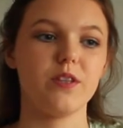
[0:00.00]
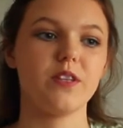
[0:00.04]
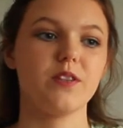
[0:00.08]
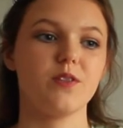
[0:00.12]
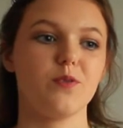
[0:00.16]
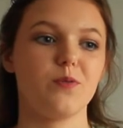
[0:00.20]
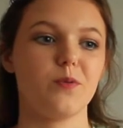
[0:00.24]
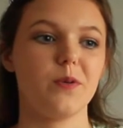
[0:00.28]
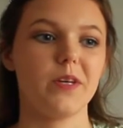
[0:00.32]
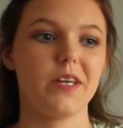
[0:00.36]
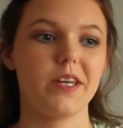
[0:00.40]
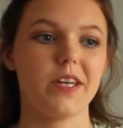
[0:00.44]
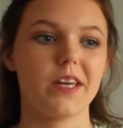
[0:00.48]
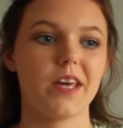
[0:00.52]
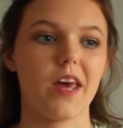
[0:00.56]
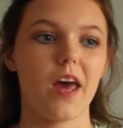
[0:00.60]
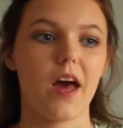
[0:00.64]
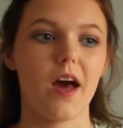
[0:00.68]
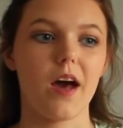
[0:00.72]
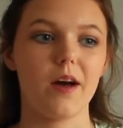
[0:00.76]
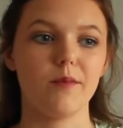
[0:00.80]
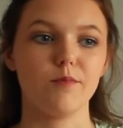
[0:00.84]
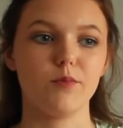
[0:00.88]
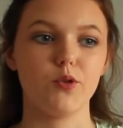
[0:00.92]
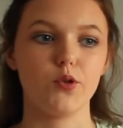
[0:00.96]
this week
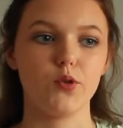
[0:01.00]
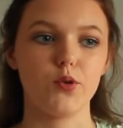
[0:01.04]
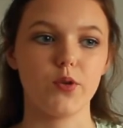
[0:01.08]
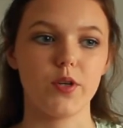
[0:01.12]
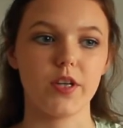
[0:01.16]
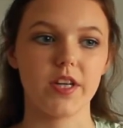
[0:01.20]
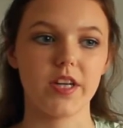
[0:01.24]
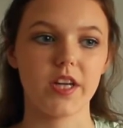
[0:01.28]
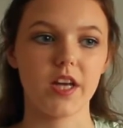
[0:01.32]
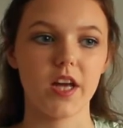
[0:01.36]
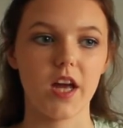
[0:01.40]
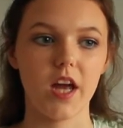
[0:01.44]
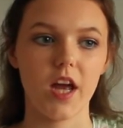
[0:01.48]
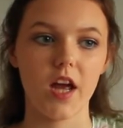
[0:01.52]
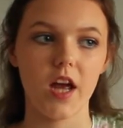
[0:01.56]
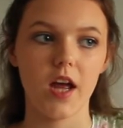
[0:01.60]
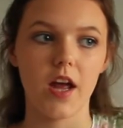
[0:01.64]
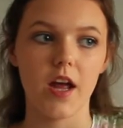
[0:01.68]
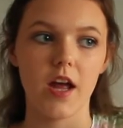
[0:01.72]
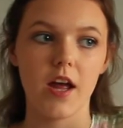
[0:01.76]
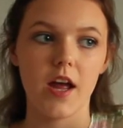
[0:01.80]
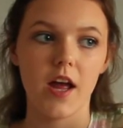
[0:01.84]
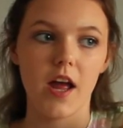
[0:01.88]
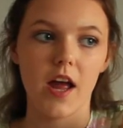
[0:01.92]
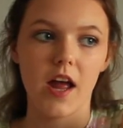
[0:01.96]
I'm doing
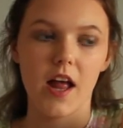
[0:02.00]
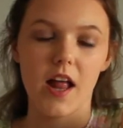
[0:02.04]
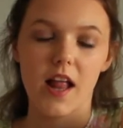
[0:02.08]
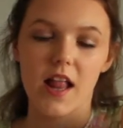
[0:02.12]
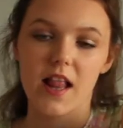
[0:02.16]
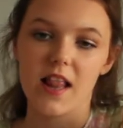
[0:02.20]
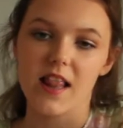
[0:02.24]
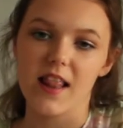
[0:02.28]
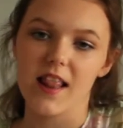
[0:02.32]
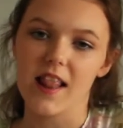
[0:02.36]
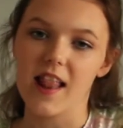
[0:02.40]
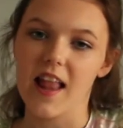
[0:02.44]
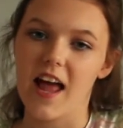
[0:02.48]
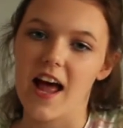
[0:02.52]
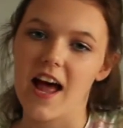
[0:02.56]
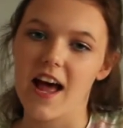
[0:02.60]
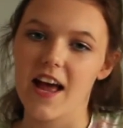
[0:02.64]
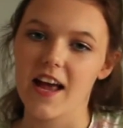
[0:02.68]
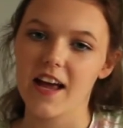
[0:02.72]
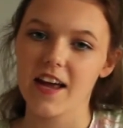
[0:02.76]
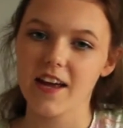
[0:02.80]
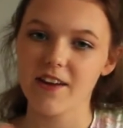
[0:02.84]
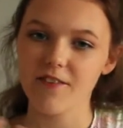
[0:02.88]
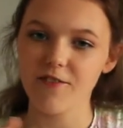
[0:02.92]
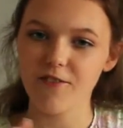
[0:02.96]

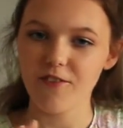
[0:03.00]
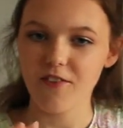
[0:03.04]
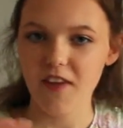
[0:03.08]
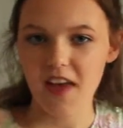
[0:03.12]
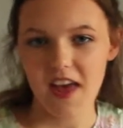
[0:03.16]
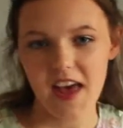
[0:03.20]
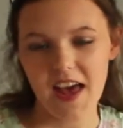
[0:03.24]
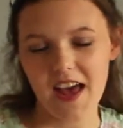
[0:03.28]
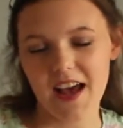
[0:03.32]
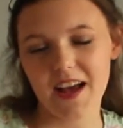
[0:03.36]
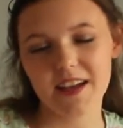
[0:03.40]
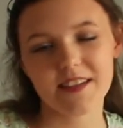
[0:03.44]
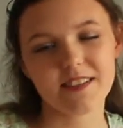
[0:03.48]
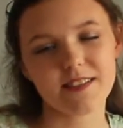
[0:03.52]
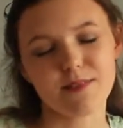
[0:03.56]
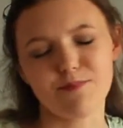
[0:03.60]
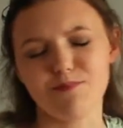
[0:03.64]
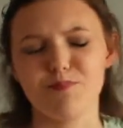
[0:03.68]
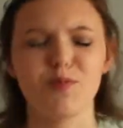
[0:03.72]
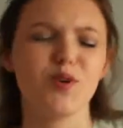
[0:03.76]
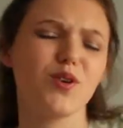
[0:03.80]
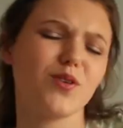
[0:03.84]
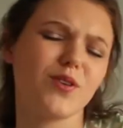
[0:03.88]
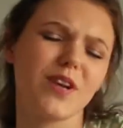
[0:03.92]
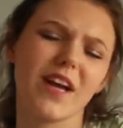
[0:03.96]
life hacks
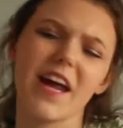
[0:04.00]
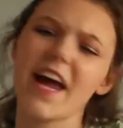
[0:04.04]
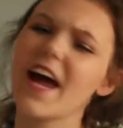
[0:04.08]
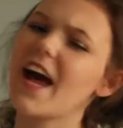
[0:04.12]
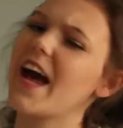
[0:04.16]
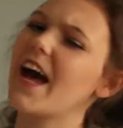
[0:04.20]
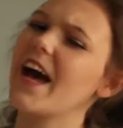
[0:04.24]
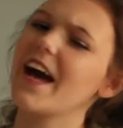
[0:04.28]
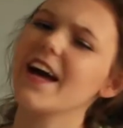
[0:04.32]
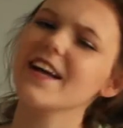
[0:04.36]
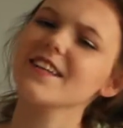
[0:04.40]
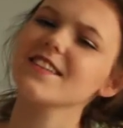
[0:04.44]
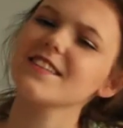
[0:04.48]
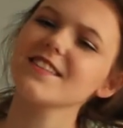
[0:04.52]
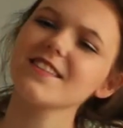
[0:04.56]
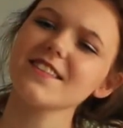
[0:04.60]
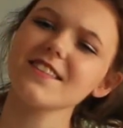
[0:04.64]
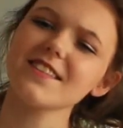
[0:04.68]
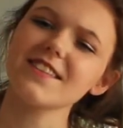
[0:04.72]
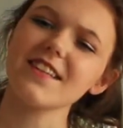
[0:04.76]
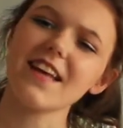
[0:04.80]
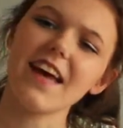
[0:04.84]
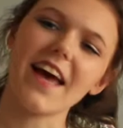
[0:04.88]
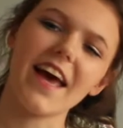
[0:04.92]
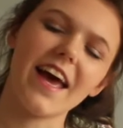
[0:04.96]
and beauty
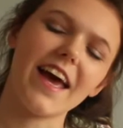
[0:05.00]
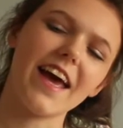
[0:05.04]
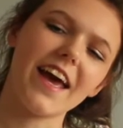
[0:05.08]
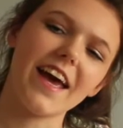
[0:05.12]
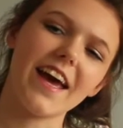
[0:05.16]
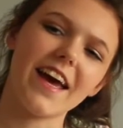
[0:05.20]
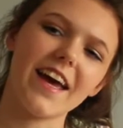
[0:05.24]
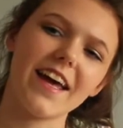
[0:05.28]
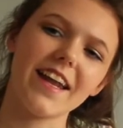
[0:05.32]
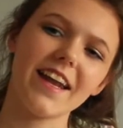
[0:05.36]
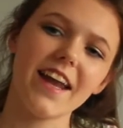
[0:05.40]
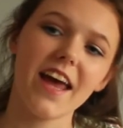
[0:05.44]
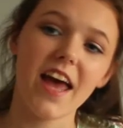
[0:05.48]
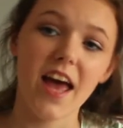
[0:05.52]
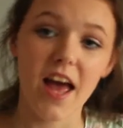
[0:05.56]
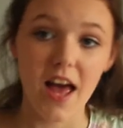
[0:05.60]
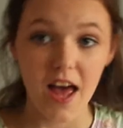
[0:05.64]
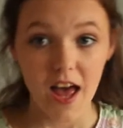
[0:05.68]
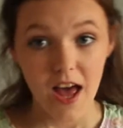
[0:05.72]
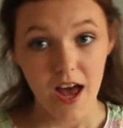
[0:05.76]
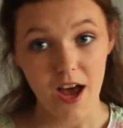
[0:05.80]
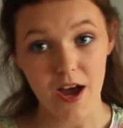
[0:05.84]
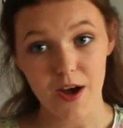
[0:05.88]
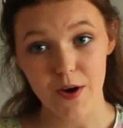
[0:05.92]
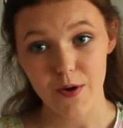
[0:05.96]
hacks and
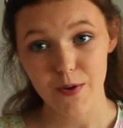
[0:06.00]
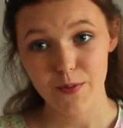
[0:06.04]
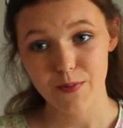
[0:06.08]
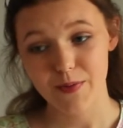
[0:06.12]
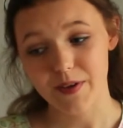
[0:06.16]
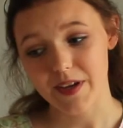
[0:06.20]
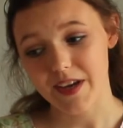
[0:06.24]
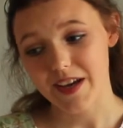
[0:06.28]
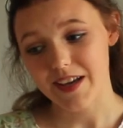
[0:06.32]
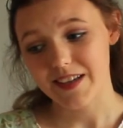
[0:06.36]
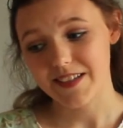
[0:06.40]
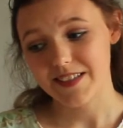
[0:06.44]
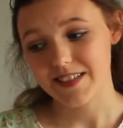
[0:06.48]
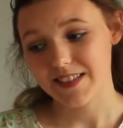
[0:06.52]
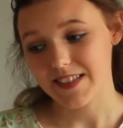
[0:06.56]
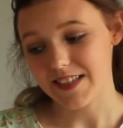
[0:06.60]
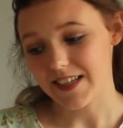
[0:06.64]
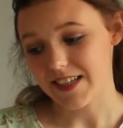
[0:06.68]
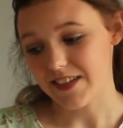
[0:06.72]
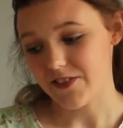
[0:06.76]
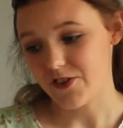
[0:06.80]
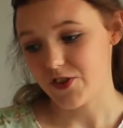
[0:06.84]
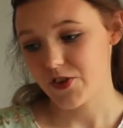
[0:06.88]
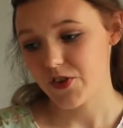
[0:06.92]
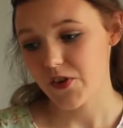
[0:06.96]
I hope you guys
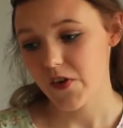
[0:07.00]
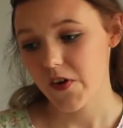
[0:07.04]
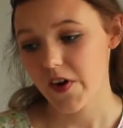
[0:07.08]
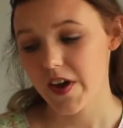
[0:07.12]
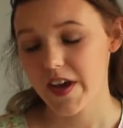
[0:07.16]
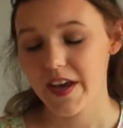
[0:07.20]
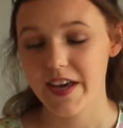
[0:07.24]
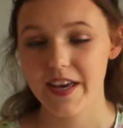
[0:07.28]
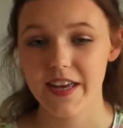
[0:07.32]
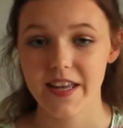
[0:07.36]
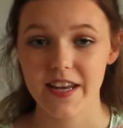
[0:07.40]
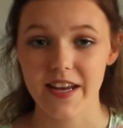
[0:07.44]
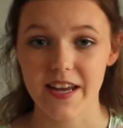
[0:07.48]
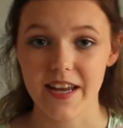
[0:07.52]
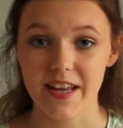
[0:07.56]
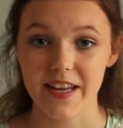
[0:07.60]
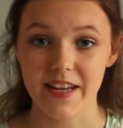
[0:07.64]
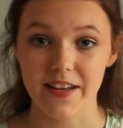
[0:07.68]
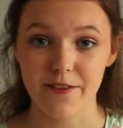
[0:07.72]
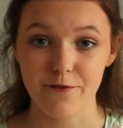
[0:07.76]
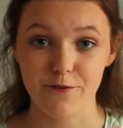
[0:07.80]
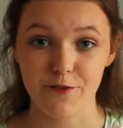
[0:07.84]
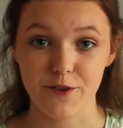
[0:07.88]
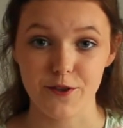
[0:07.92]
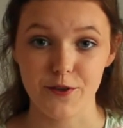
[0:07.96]
enjoy it
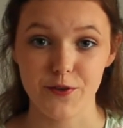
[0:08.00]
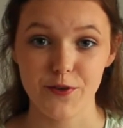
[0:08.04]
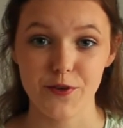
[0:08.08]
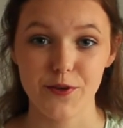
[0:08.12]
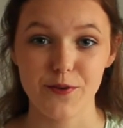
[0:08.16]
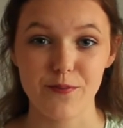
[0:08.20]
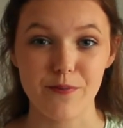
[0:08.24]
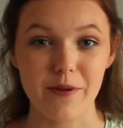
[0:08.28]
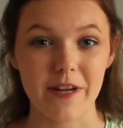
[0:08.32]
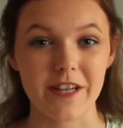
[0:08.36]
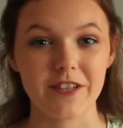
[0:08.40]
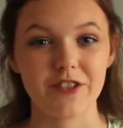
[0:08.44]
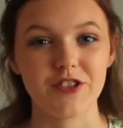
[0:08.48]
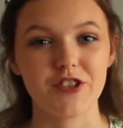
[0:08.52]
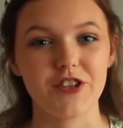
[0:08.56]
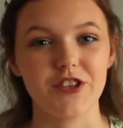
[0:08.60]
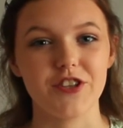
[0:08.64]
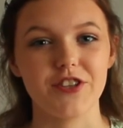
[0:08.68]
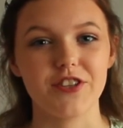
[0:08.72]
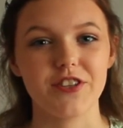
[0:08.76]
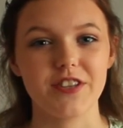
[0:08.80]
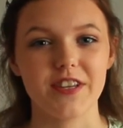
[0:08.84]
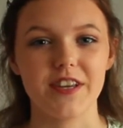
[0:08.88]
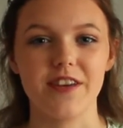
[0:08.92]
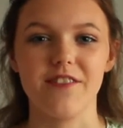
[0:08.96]
and if you do make
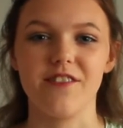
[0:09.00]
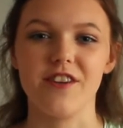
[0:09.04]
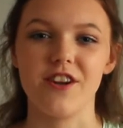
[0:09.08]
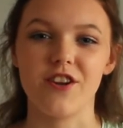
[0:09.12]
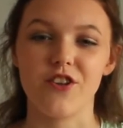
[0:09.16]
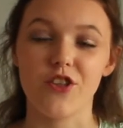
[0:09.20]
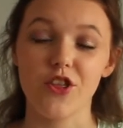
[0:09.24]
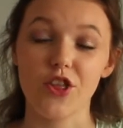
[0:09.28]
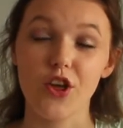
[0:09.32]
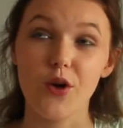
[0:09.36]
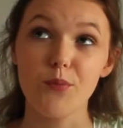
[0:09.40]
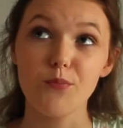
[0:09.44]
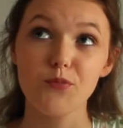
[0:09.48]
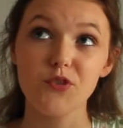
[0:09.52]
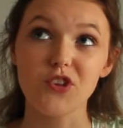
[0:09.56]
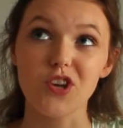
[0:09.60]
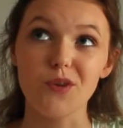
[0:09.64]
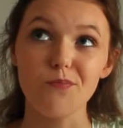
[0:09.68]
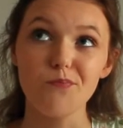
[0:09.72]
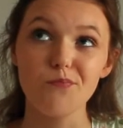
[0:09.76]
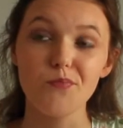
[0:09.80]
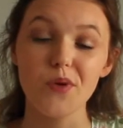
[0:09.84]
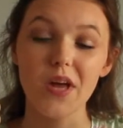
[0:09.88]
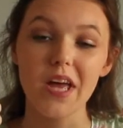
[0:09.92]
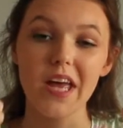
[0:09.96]
sure to give it a thumbs
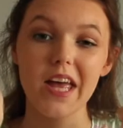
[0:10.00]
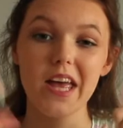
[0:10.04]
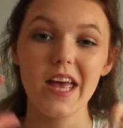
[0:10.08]
up